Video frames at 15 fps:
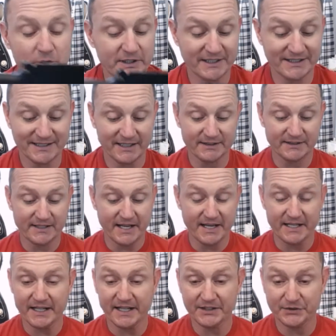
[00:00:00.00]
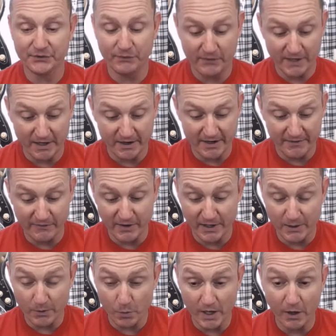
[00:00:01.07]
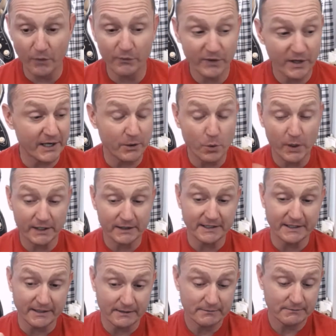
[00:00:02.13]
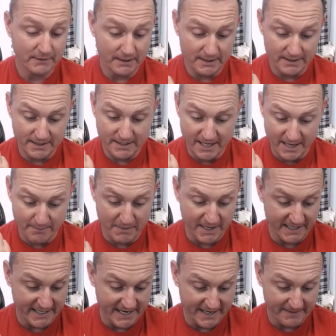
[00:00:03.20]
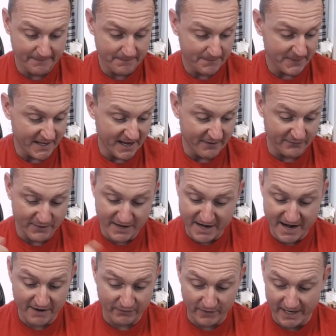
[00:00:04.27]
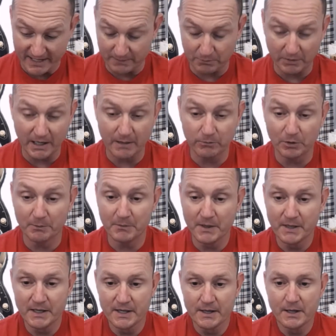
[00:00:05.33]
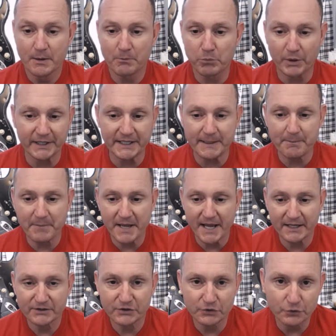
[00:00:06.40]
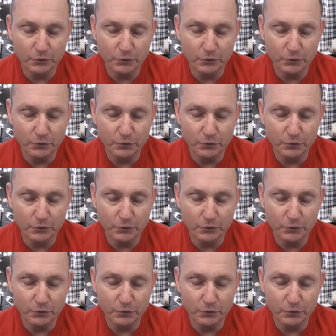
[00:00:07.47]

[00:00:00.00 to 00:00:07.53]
it does take an edge very, very well, very quickly, I might add. I've never had a problem bringing it back to